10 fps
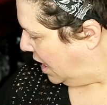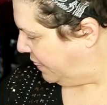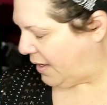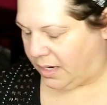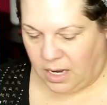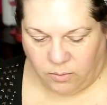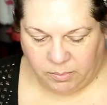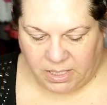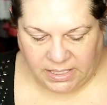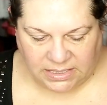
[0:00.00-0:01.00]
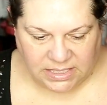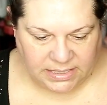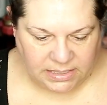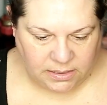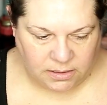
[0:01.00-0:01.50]
I thought I got one, but I guess I
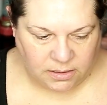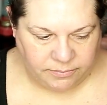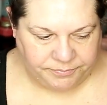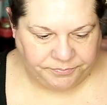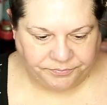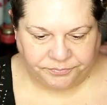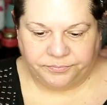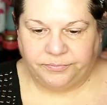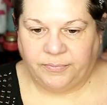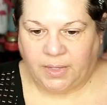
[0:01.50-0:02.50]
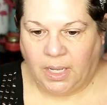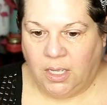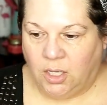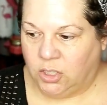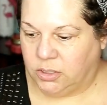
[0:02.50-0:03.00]
didn't.
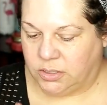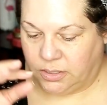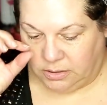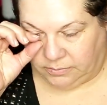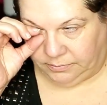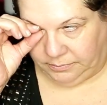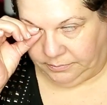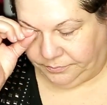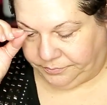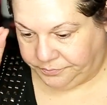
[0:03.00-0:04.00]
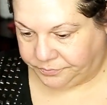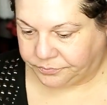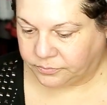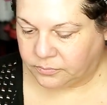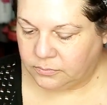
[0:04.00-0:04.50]
So,
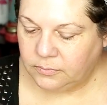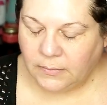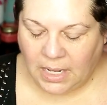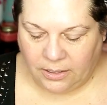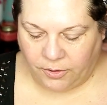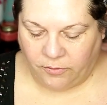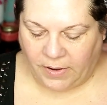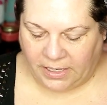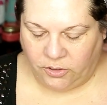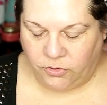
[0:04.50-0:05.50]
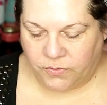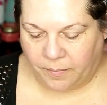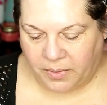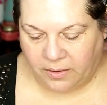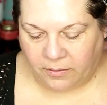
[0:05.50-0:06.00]
I don't know if I can use
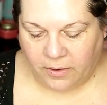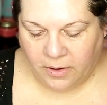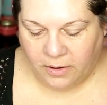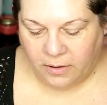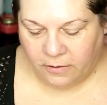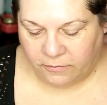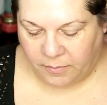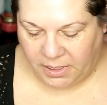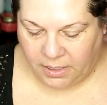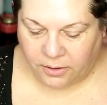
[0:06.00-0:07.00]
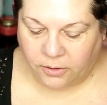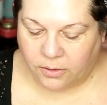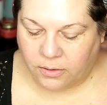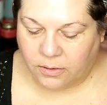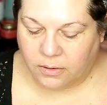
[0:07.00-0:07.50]
something from
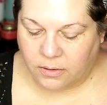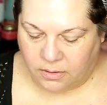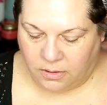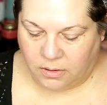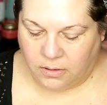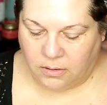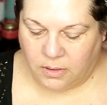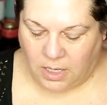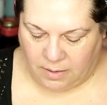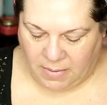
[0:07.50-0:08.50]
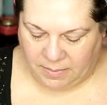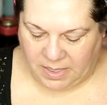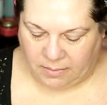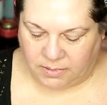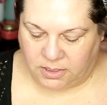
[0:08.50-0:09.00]
here. I might
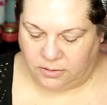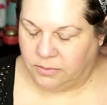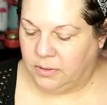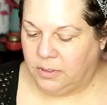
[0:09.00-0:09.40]
be able to.